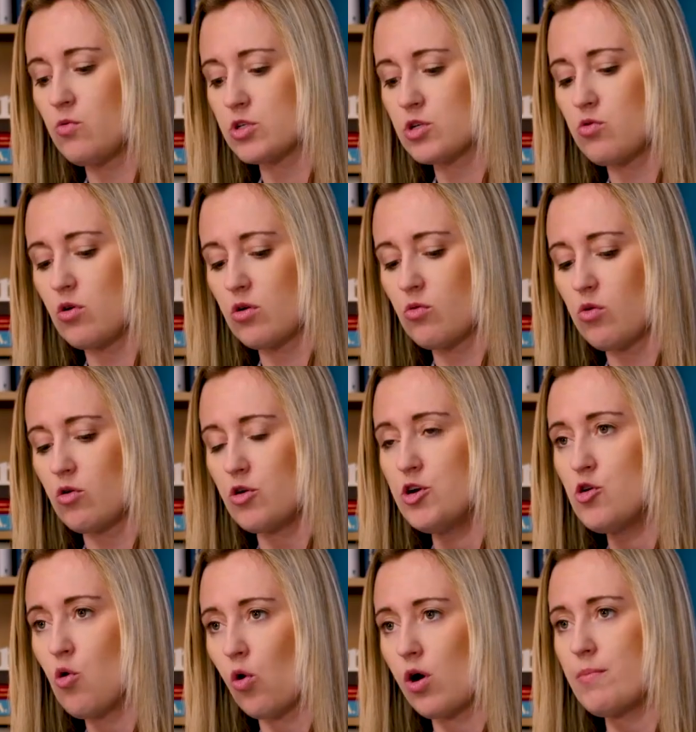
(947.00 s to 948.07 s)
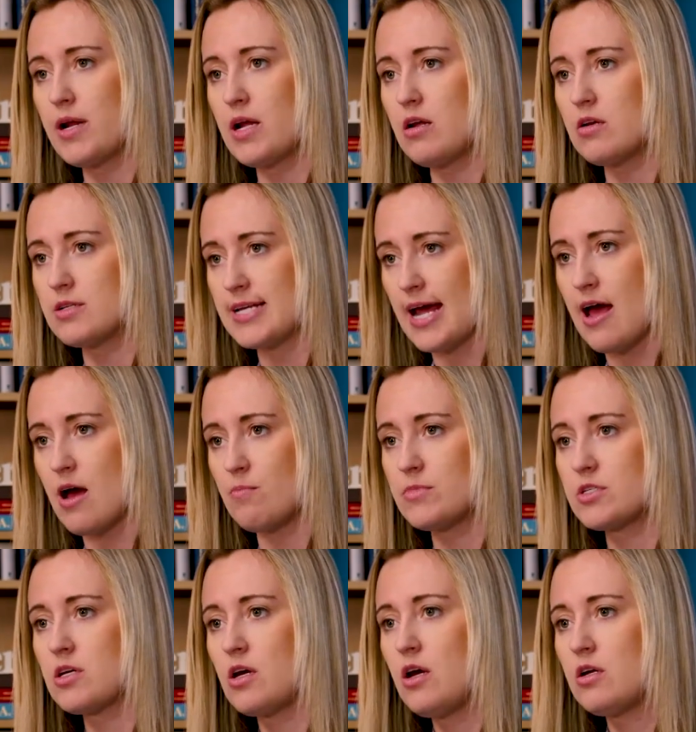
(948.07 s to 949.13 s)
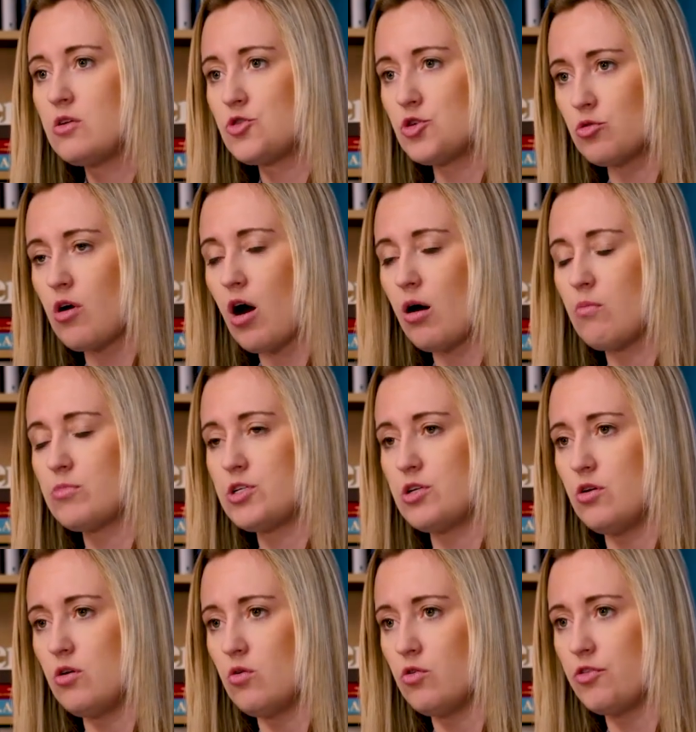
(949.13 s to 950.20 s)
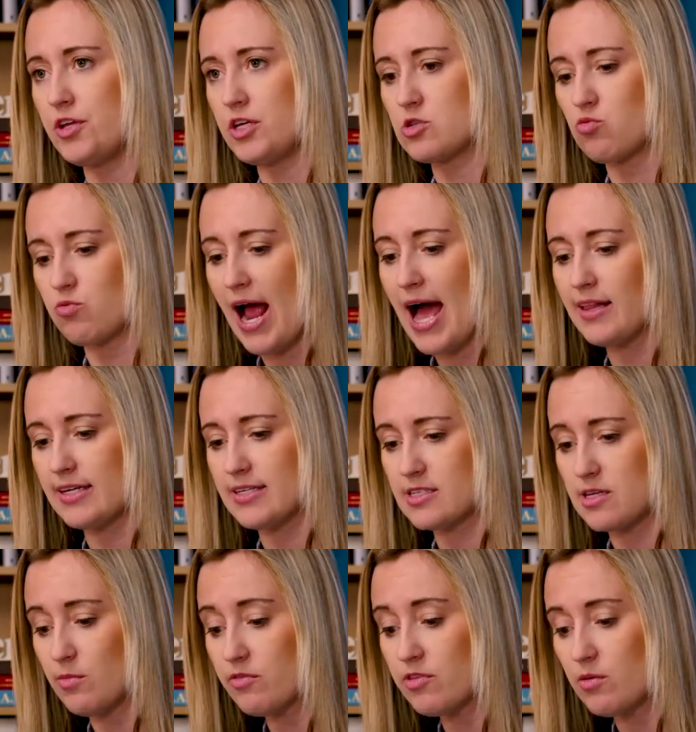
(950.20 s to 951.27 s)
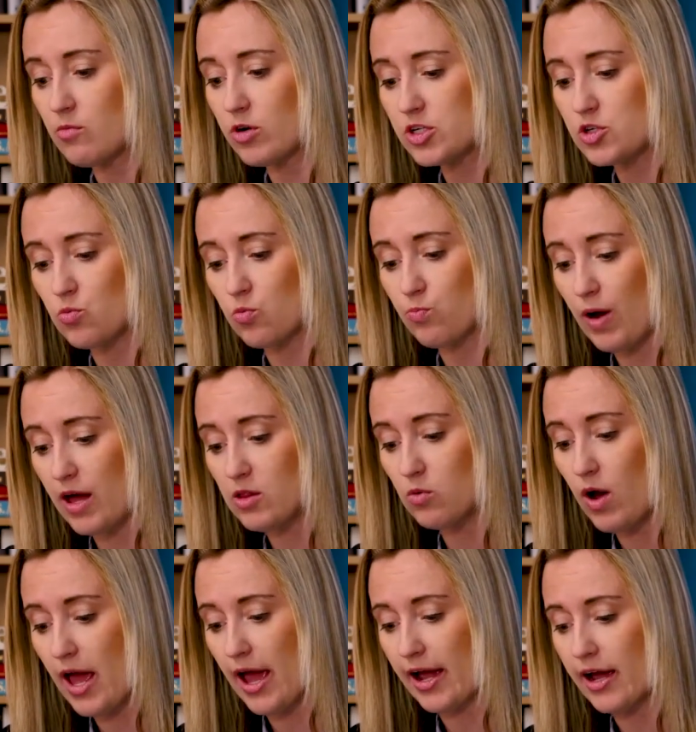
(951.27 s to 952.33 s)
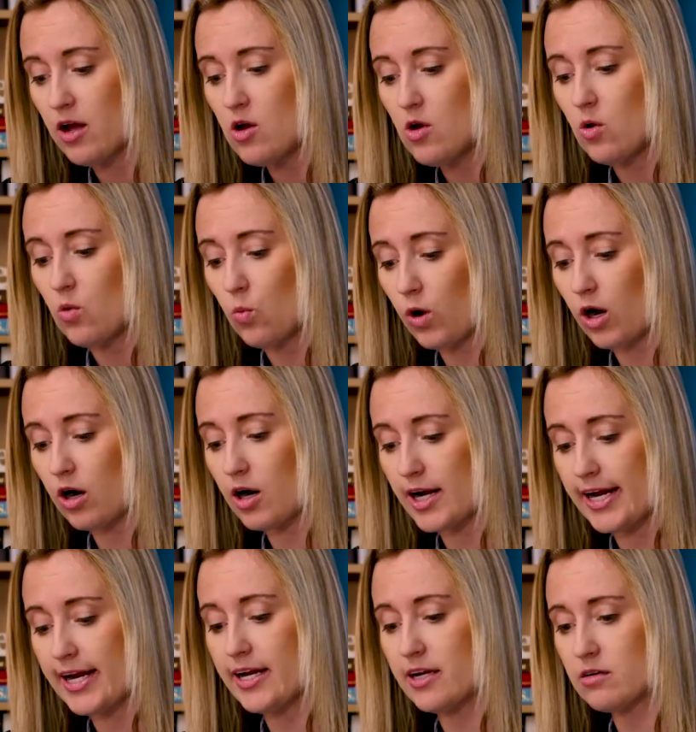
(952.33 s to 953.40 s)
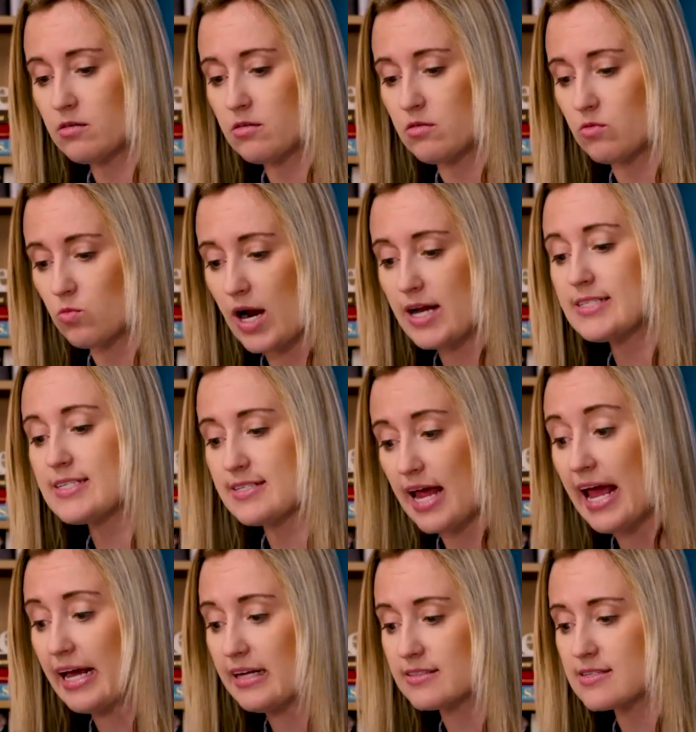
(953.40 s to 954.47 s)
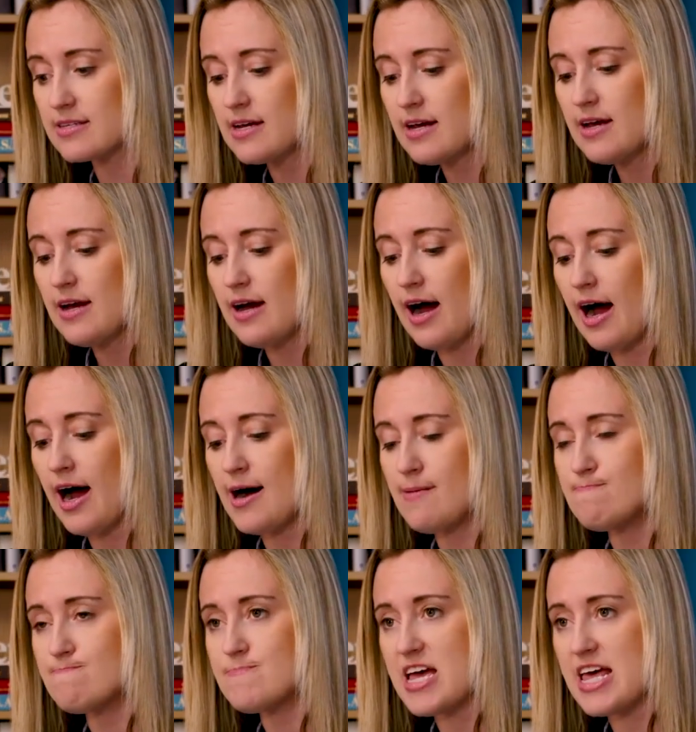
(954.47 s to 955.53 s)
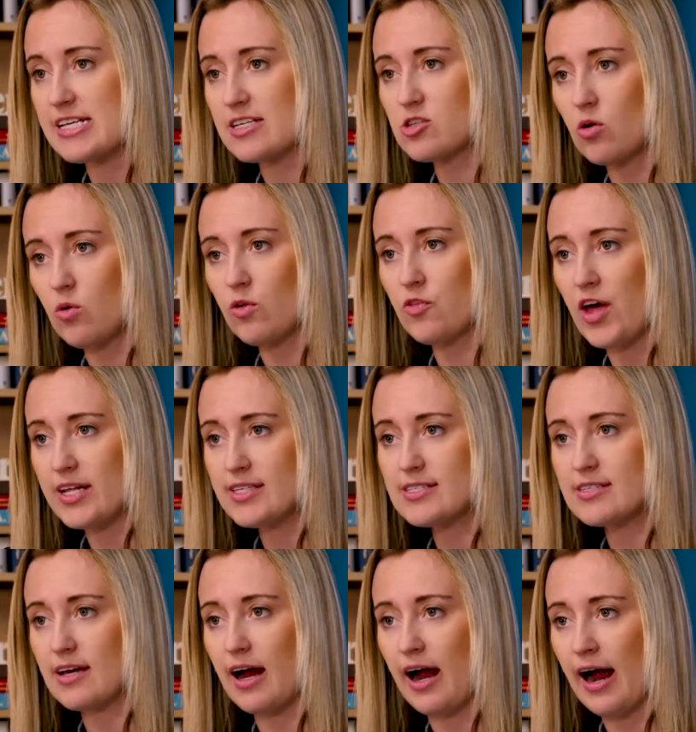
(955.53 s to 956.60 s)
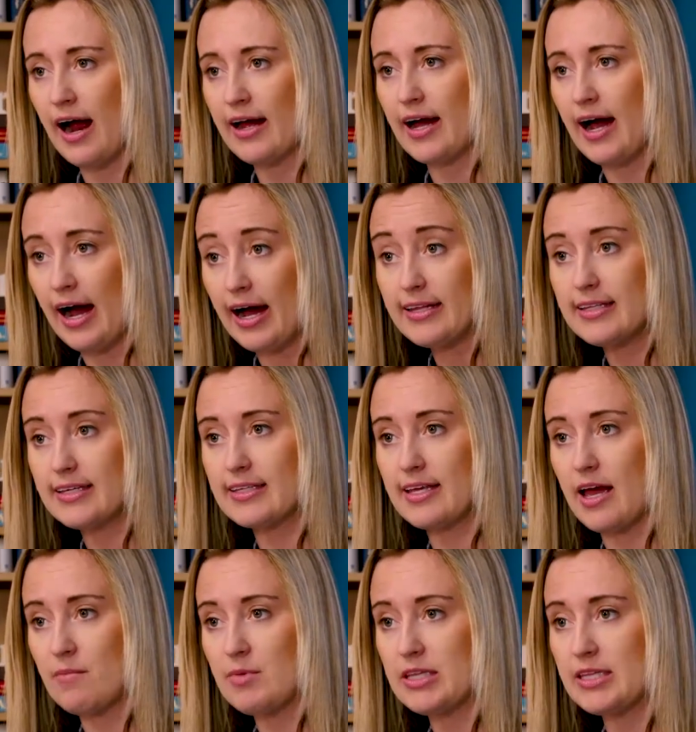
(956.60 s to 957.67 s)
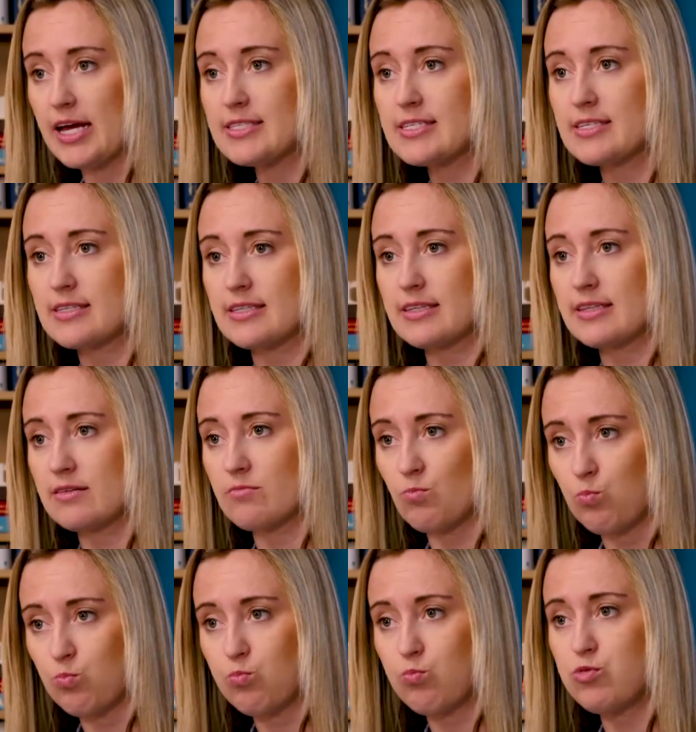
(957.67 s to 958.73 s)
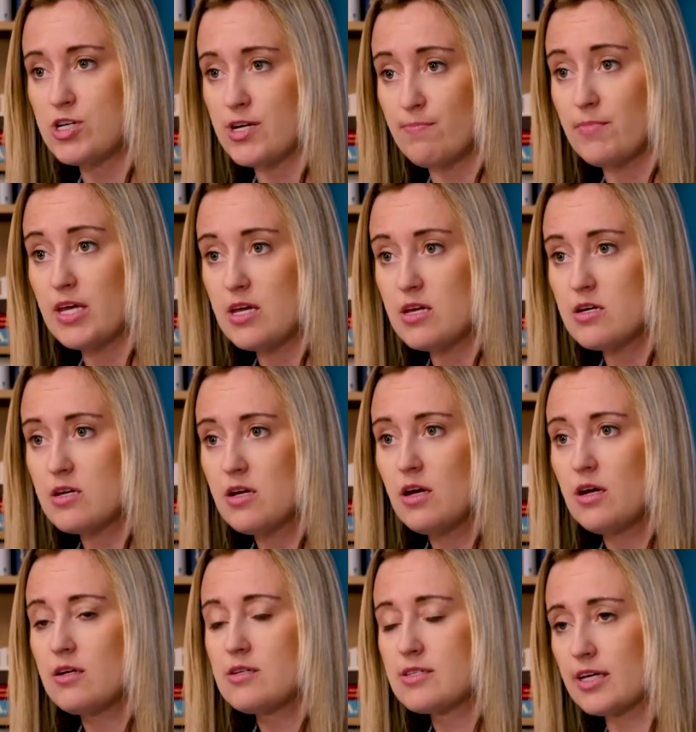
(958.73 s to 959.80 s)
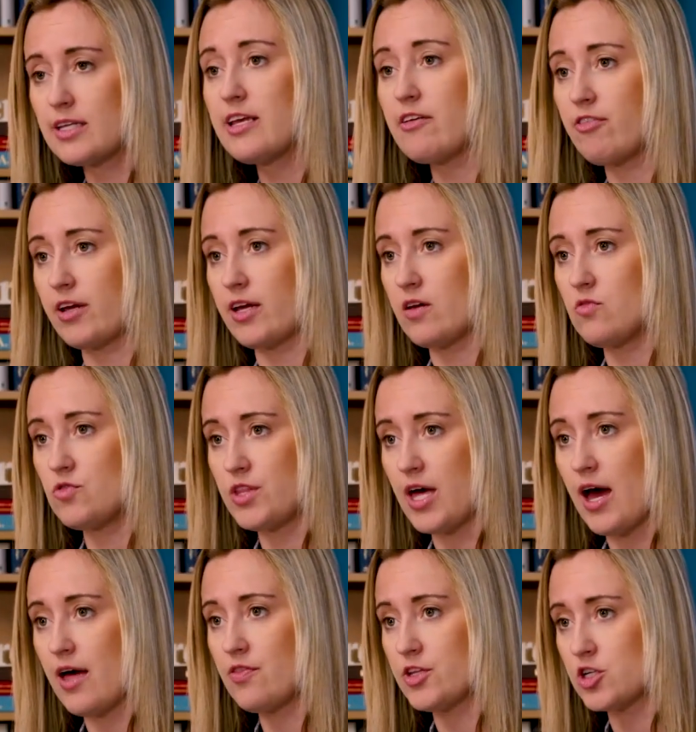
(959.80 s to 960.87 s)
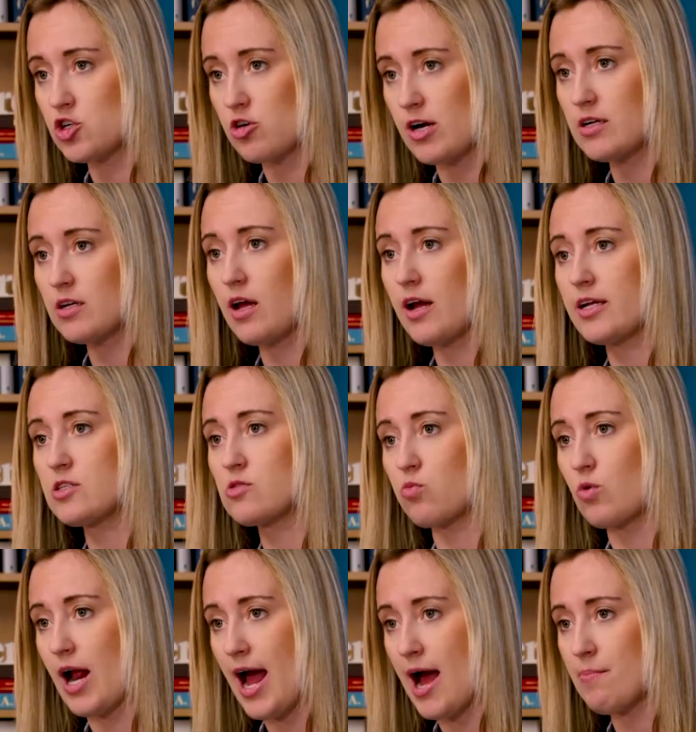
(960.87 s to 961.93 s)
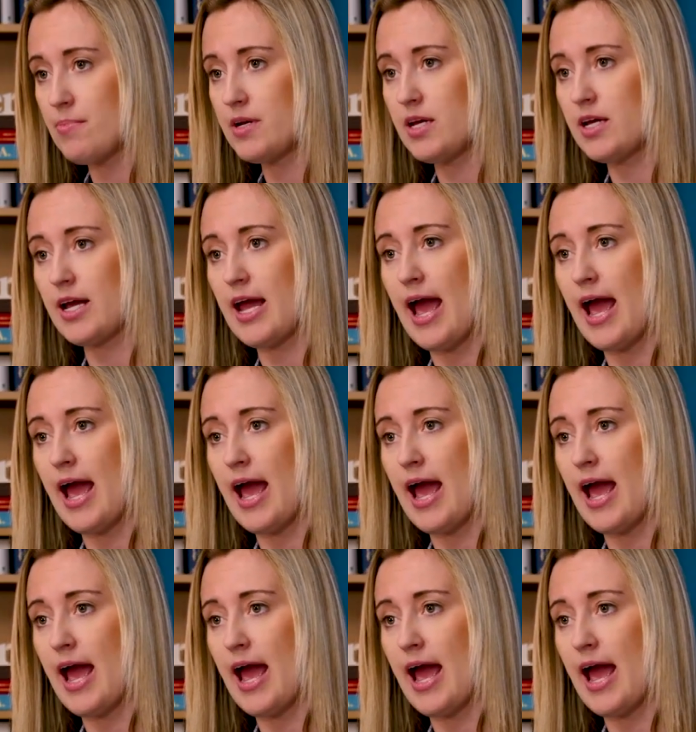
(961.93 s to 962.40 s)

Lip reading: was quote unquote normie Dems to come to these rallies, some of them which, by the way, were in red states. So I think that, I mean, that's, to me, significant that the trend lines were happening